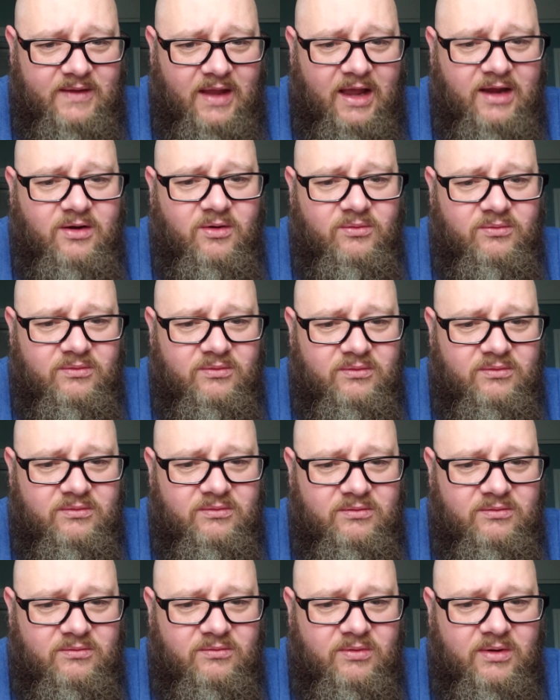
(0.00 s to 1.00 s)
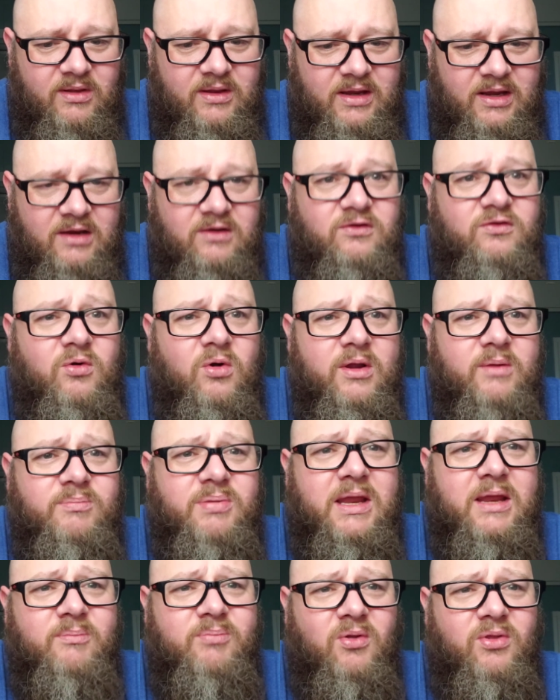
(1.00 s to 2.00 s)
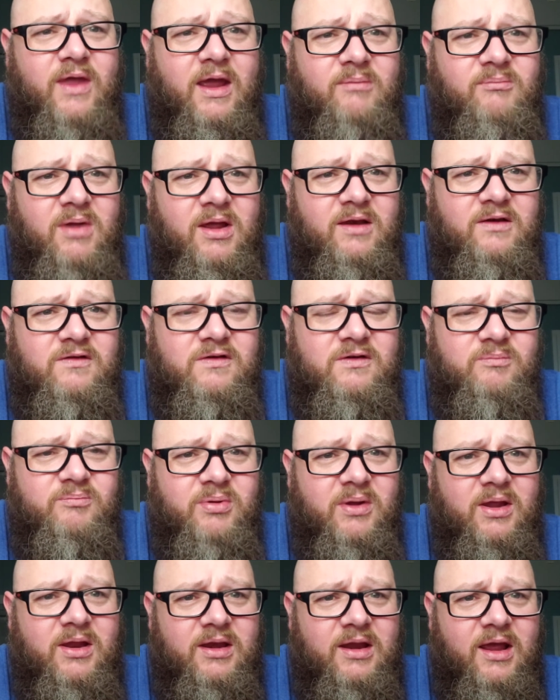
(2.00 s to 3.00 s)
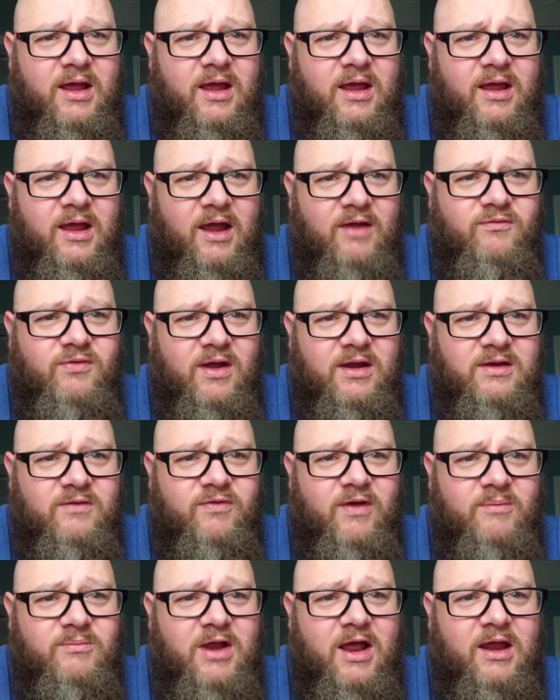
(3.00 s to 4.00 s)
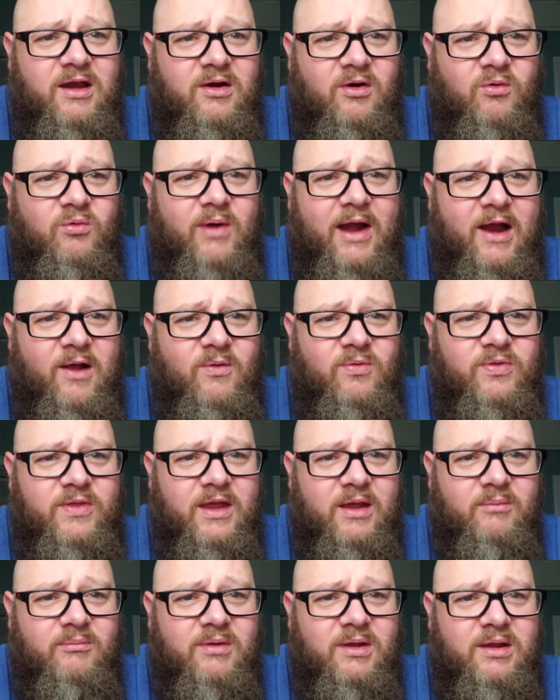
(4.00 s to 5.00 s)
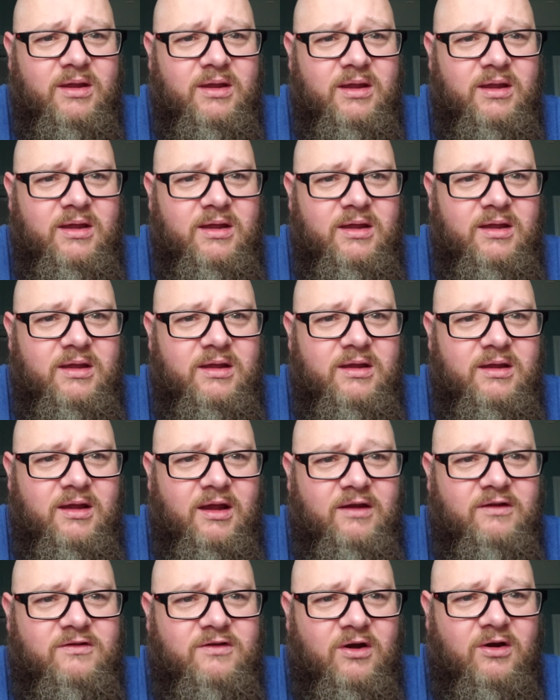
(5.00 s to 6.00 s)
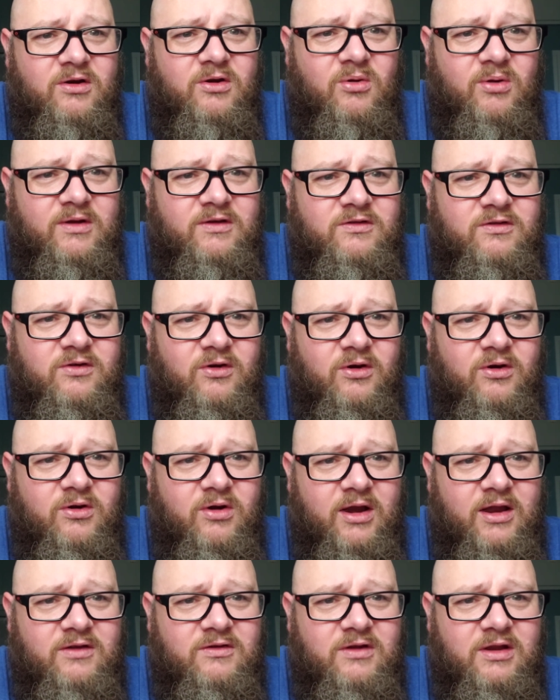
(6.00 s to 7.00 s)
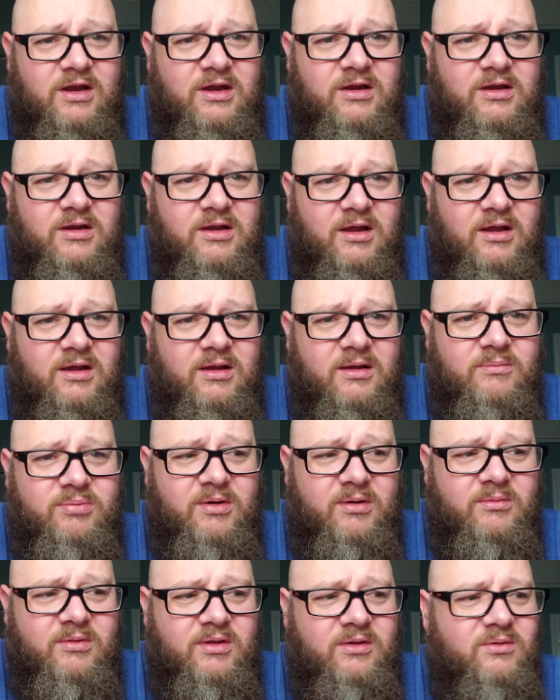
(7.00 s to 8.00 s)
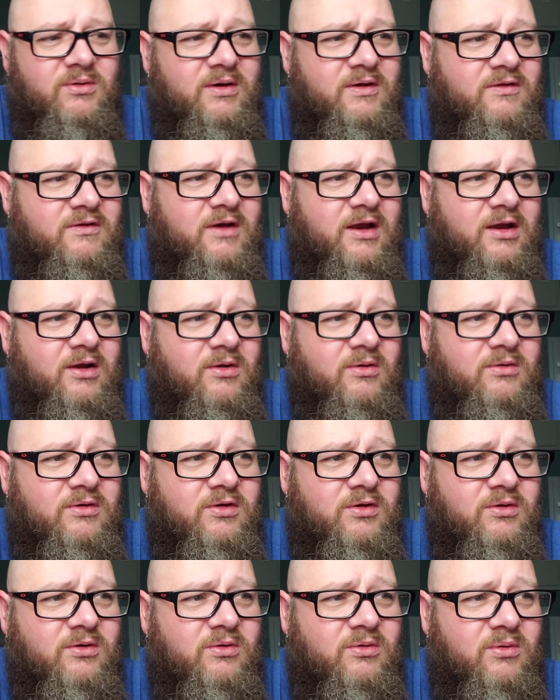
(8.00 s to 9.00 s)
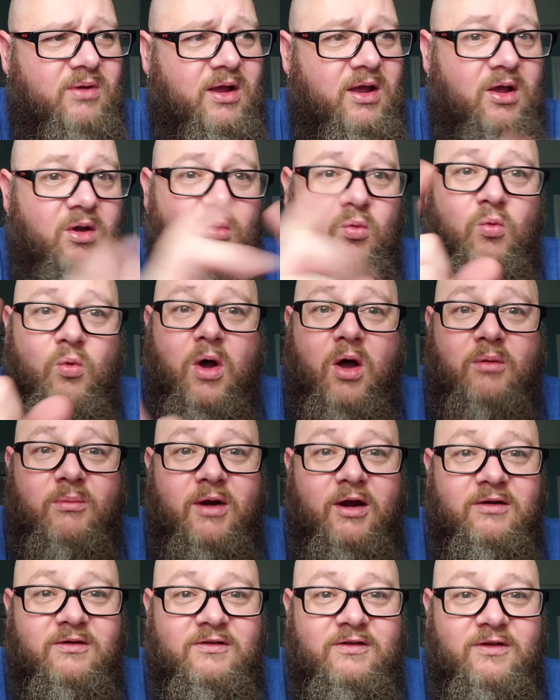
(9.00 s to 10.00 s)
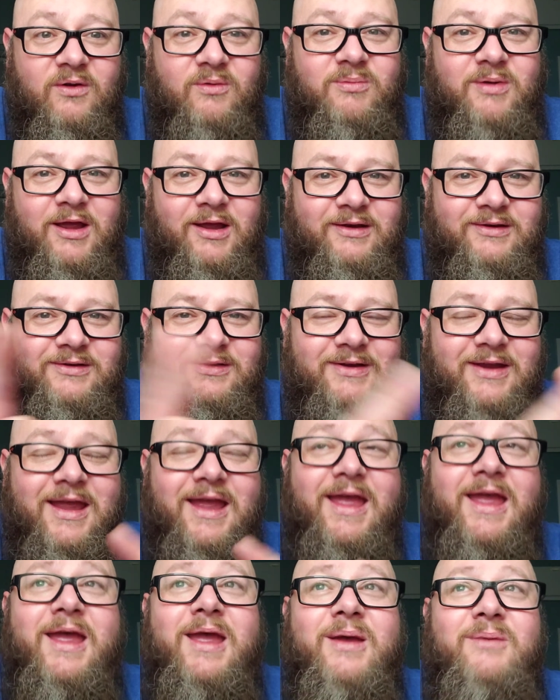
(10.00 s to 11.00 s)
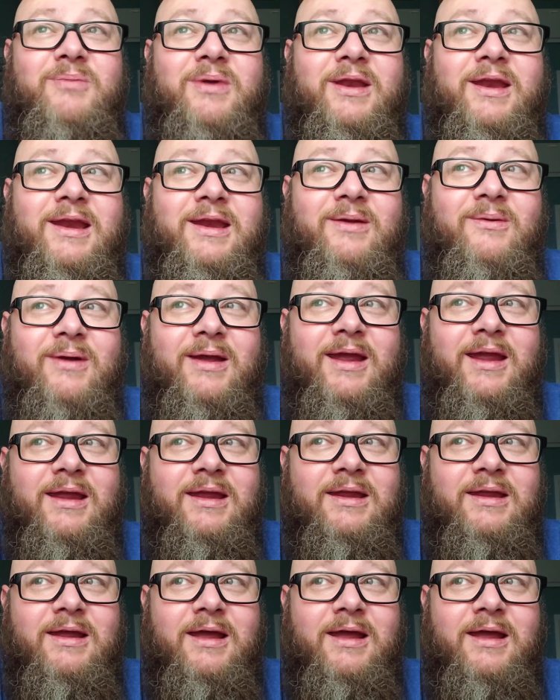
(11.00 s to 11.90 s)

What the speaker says: don't really enjoy people that much. But I find if I'm not around them, I start going stir crazy. Probably the reason I go to Walmart so much. But anyway,